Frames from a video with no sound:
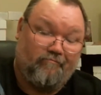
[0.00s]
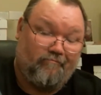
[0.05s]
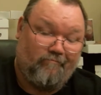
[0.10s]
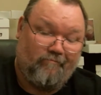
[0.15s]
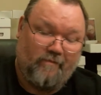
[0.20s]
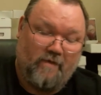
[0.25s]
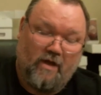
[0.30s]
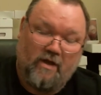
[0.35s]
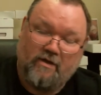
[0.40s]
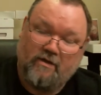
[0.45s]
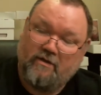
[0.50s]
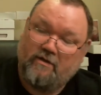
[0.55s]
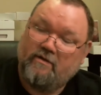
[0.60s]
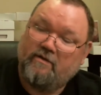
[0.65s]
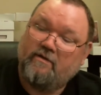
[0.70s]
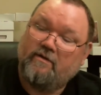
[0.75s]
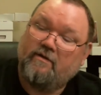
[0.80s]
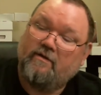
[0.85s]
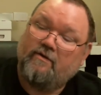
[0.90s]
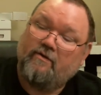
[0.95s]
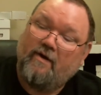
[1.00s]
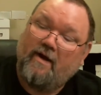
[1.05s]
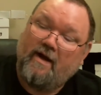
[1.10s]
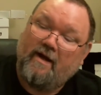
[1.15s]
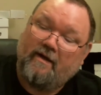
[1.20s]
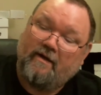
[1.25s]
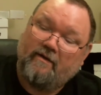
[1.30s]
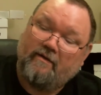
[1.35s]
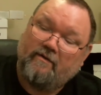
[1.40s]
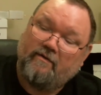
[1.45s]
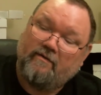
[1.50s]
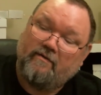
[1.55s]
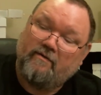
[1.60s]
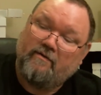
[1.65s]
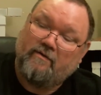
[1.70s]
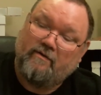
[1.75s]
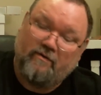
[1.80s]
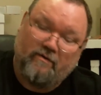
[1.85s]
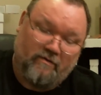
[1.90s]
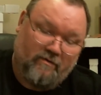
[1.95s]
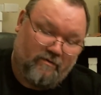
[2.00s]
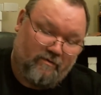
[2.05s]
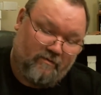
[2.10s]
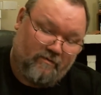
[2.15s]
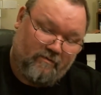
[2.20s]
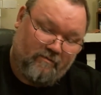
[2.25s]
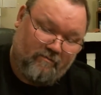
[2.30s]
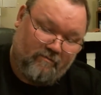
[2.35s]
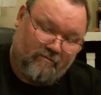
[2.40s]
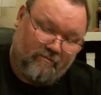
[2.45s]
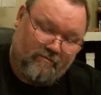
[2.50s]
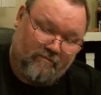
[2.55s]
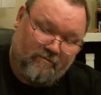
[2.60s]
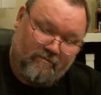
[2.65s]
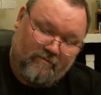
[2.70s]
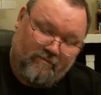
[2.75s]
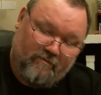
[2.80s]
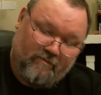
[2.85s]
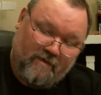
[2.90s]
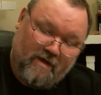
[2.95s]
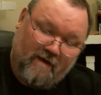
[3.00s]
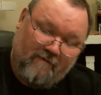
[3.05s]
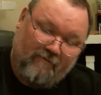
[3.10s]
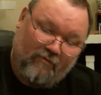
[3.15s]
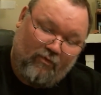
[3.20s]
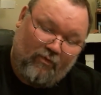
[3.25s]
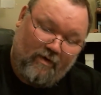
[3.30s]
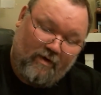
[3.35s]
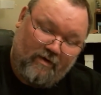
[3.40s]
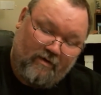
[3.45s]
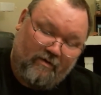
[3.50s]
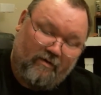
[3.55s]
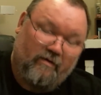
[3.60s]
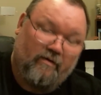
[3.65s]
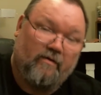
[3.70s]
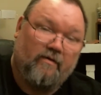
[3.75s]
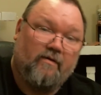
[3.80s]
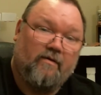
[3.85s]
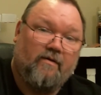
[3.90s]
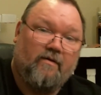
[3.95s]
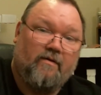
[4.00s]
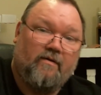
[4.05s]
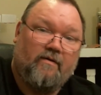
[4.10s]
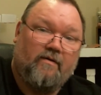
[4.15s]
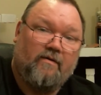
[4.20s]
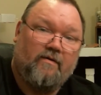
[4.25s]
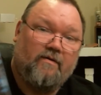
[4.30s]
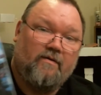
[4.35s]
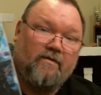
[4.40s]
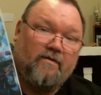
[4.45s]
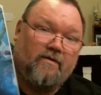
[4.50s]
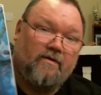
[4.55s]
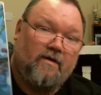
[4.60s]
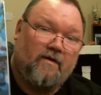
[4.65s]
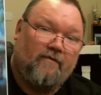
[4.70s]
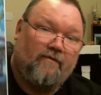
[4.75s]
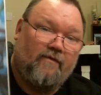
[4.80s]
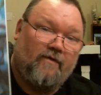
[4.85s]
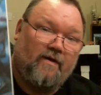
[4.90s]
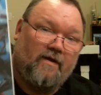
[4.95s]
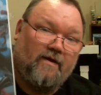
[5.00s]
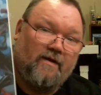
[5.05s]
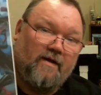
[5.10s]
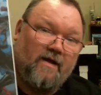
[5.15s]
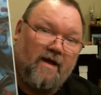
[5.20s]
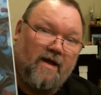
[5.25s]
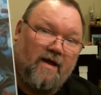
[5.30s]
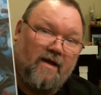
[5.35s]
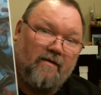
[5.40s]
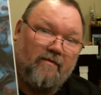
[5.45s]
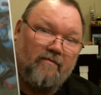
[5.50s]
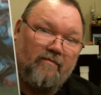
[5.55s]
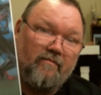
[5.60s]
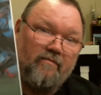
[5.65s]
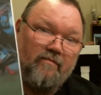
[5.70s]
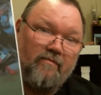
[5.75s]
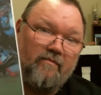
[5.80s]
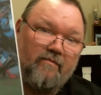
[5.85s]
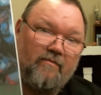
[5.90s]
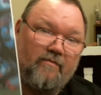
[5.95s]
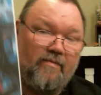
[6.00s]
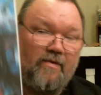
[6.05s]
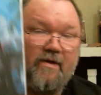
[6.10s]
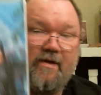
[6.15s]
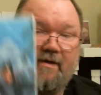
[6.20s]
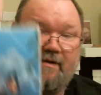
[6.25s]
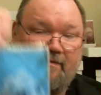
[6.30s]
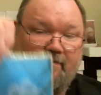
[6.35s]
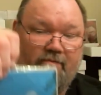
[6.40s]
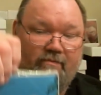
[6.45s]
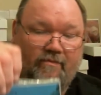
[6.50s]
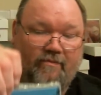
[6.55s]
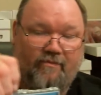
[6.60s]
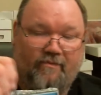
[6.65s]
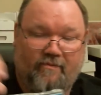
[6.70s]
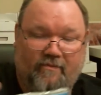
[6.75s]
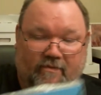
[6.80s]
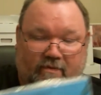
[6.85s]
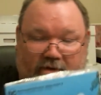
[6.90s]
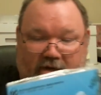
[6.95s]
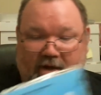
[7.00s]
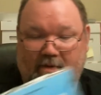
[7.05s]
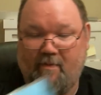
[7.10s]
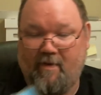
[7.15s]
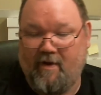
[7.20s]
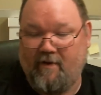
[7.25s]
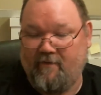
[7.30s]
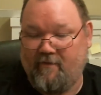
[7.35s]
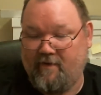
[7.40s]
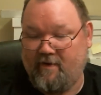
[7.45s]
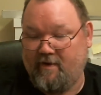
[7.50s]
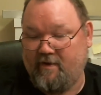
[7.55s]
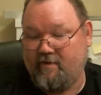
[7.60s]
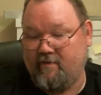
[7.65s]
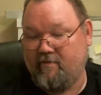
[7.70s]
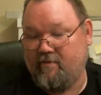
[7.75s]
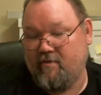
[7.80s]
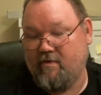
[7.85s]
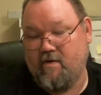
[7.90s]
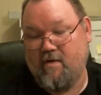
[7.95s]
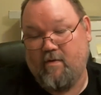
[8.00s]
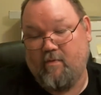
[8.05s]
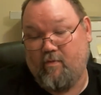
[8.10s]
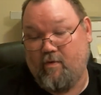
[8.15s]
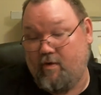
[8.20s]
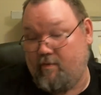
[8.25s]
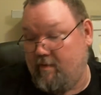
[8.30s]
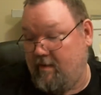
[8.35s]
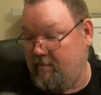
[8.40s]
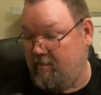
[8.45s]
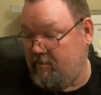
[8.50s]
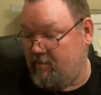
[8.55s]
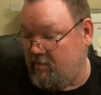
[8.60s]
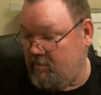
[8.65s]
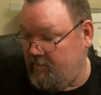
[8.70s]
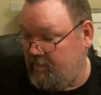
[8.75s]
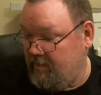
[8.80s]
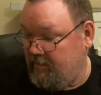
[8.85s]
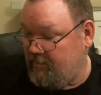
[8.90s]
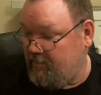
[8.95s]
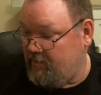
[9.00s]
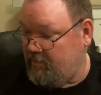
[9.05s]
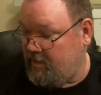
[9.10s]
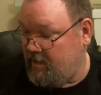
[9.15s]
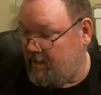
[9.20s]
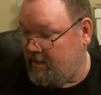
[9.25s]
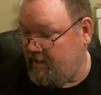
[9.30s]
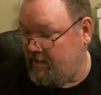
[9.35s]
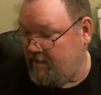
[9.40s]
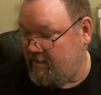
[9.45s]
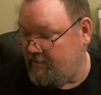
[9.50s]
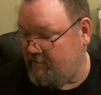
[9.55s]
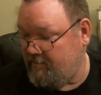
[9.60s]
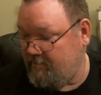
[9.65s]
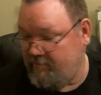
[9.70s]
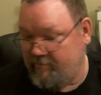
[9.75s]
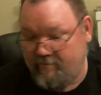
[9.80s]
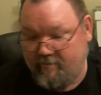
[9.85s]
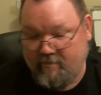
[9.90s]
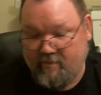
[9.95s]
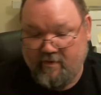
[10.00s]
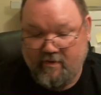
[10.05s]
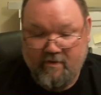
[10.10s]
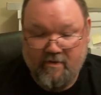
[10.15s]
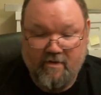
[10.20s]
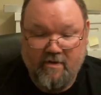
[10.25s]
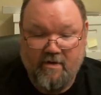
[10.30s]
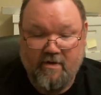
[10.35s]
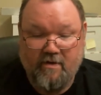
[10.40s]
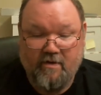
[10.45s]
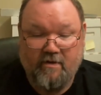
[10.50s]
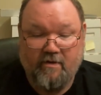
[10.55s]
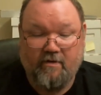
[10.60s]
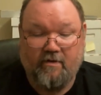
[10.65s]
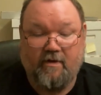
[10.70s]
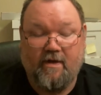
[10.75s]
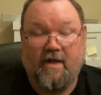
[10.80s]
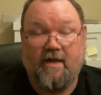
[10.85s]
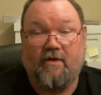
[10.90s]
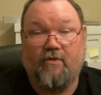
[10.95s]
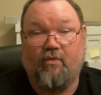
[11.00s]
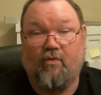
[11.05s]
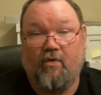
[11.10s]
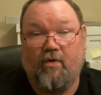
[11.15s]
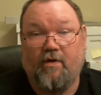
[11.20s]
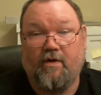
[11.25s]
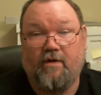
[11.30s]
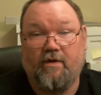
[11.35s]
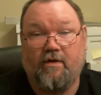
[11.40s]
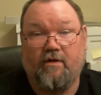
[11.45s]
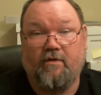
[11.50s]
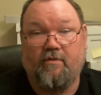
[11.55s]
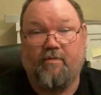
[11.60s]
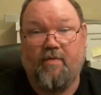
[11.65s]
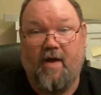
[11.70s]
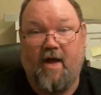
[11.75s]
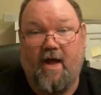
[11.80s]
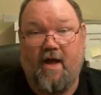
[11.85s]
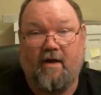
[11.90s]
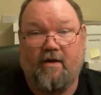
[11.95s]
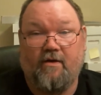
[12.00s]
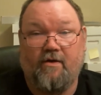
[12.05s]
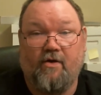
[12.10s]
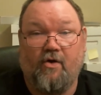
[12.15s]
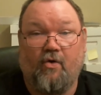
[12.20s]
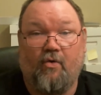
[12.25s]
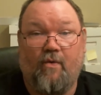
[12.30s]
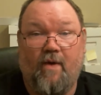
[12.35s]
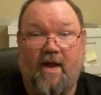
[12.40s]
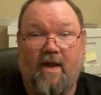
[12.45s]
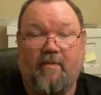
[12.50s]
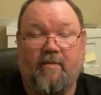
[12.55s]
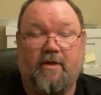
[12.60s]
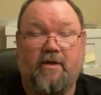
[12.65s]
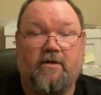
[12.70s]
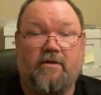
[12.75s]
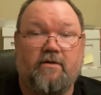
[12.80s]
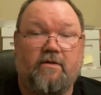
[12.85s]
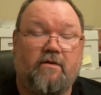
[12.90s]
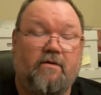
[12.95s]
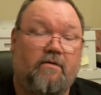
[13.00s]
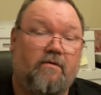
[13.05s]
Dungeons and Dragons or Neverwinter. Stuff like that. But, not my thing. But maybe some people like it. Last one in this pack. No whammies.